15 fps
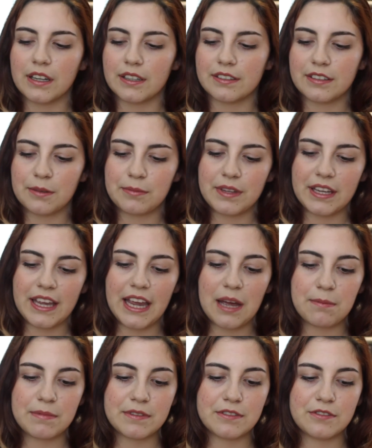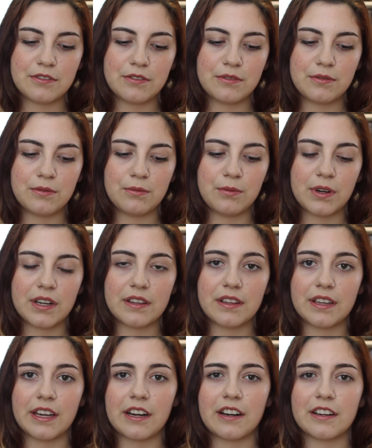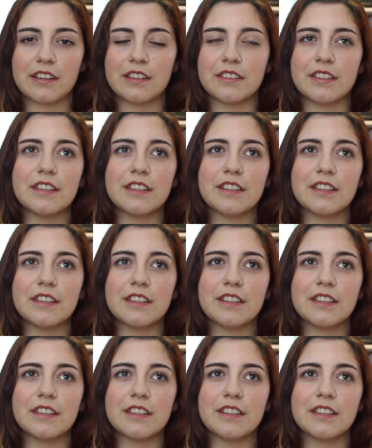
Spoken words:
Something happens to one of the characters.